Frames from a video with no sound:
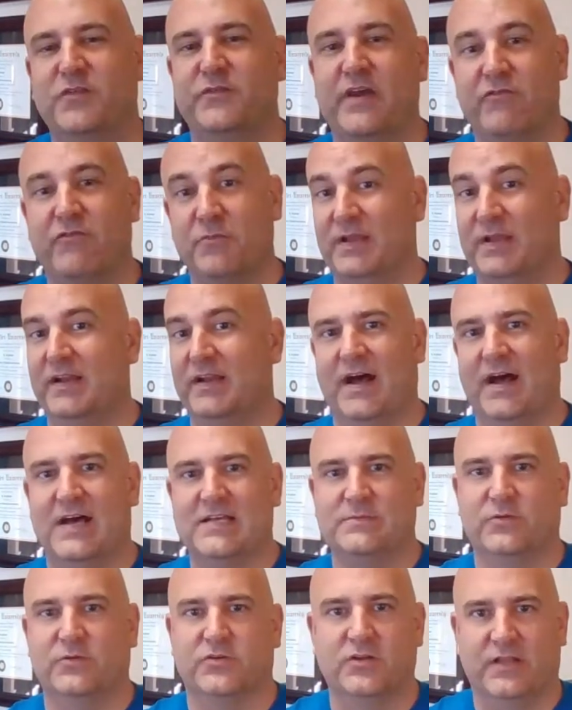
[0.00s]
you've ever been in a
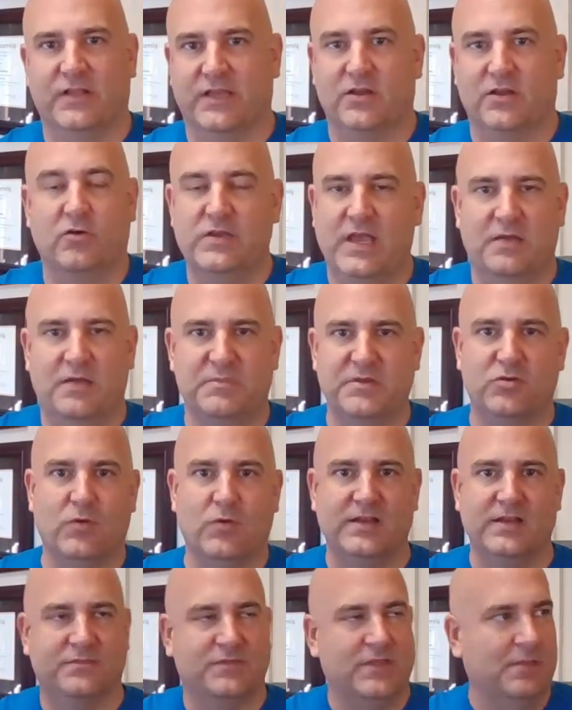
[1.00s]
hospital, you're like, oh yeah, it'd be
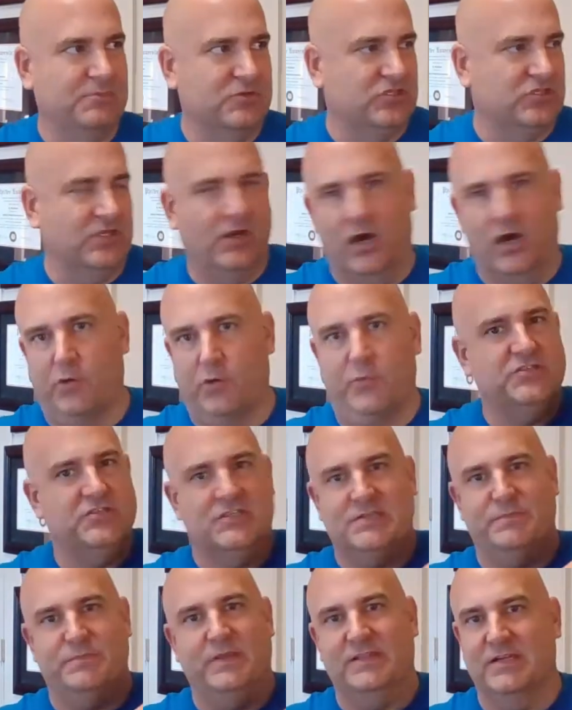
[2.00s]
great if that machine always
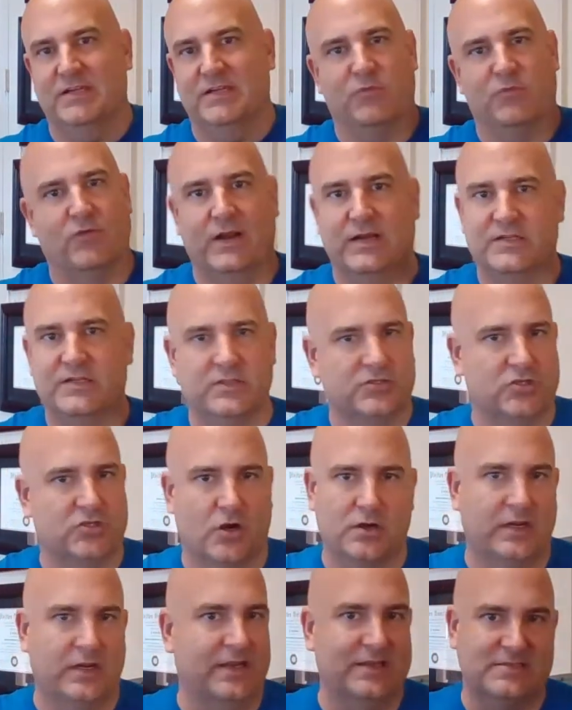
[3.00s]
just spit the number right into the
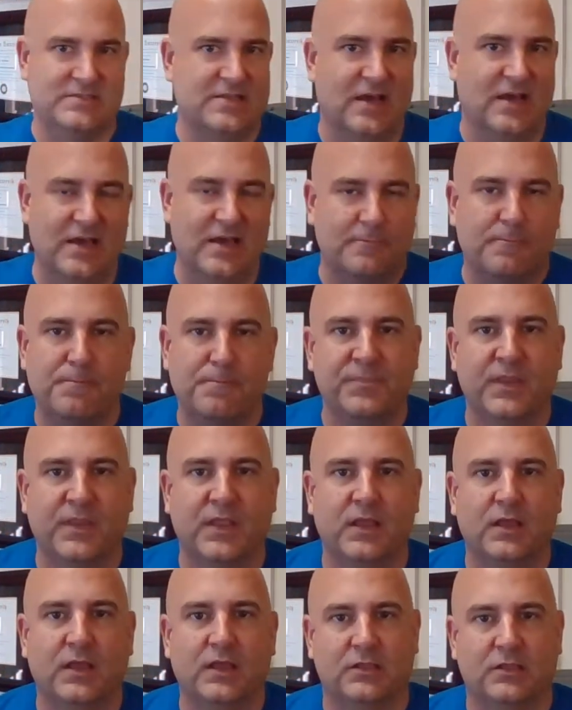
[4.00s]
chart and it's done.
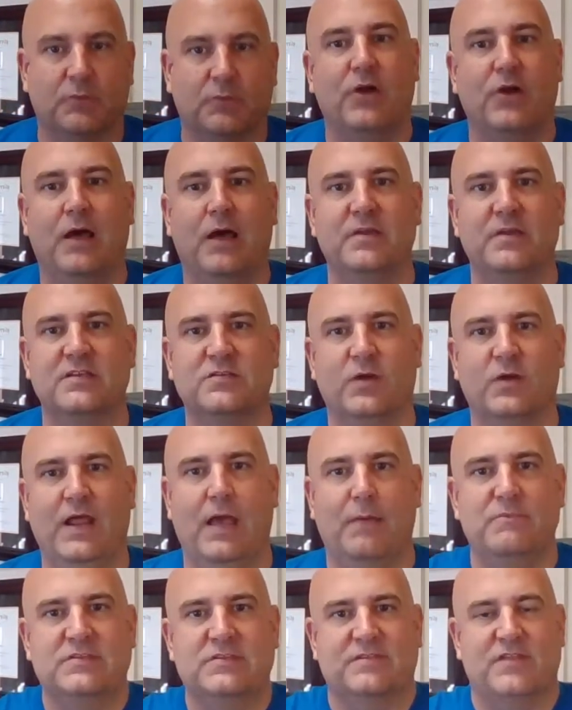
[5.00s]
The problem is, what
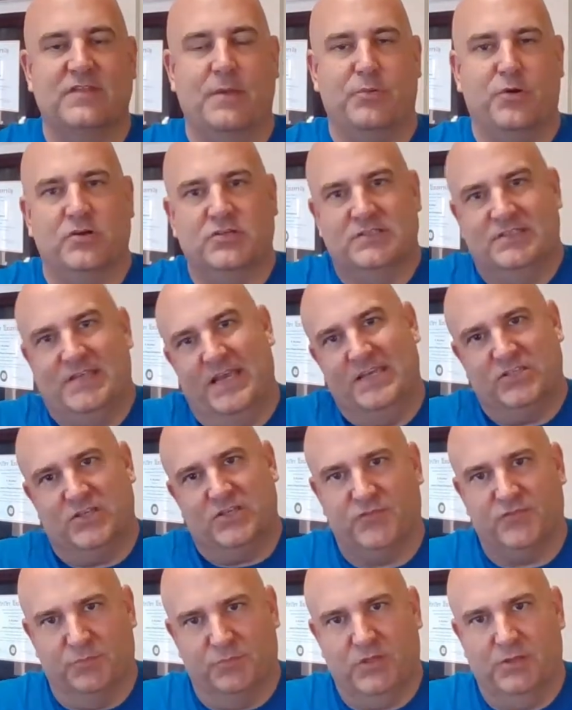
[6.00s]
happens if that person takes
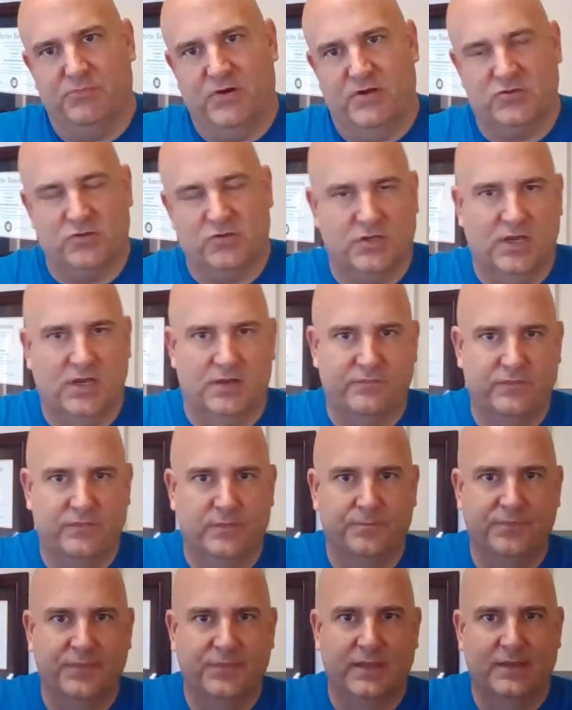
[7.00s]
off the blood pressure cuff
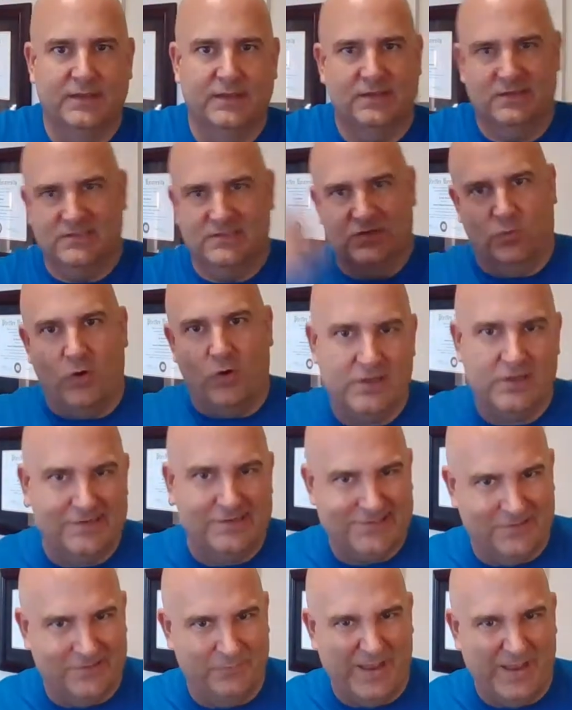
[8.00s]
because they're walking
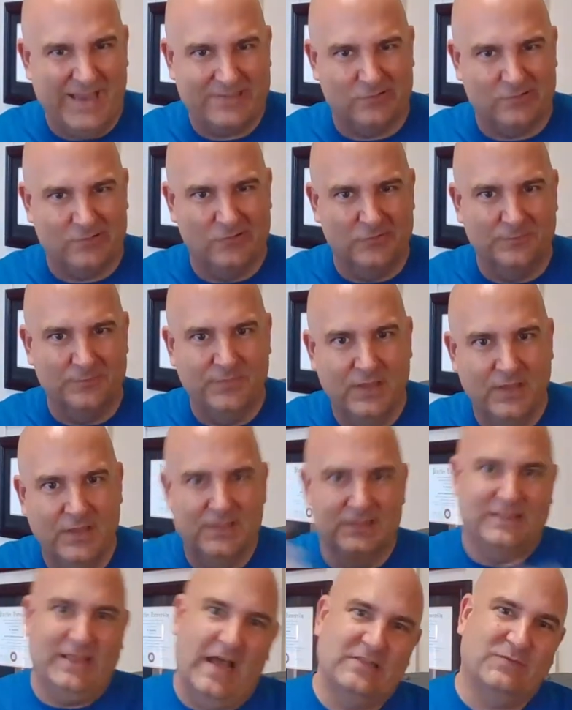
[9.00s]
to the bathroom?
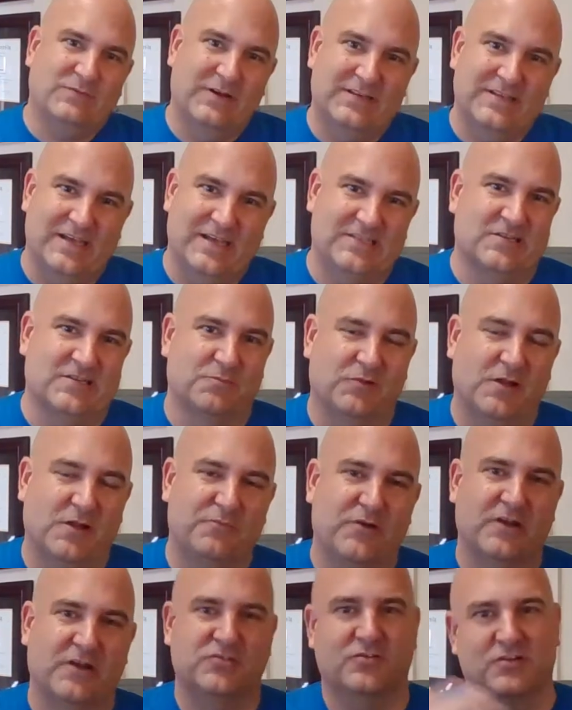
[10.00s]
That's when it takes their blood
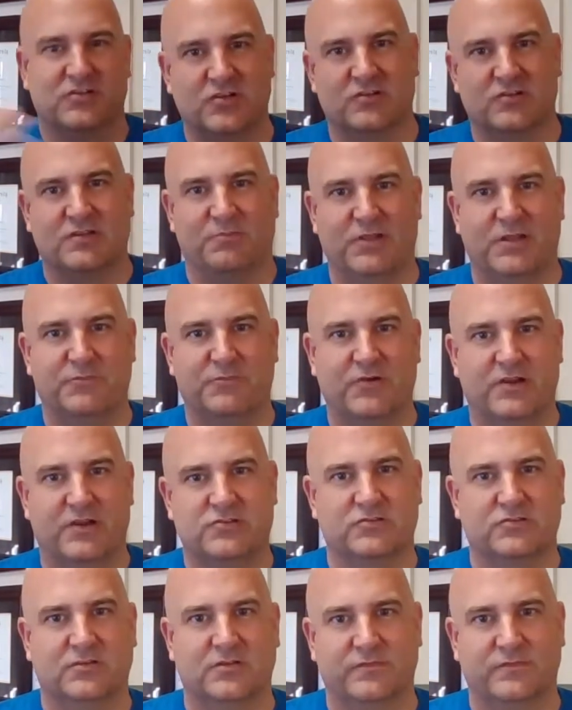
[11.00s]
pressure. It shows a blood
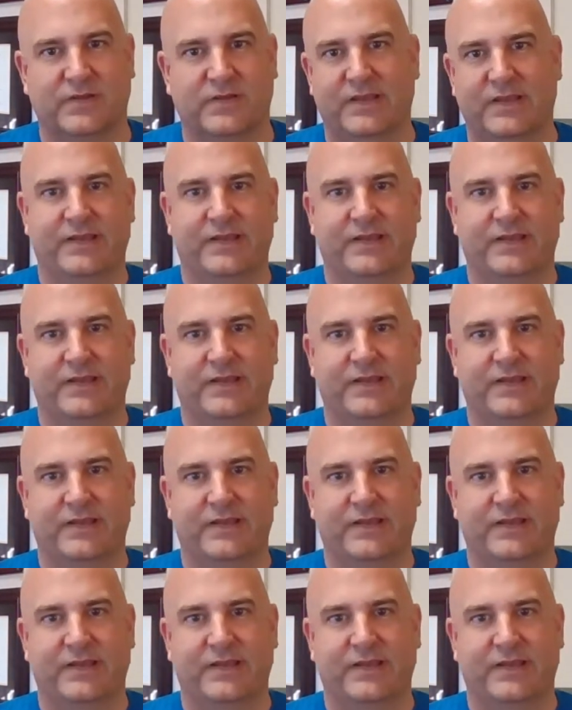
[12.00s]
pressure of,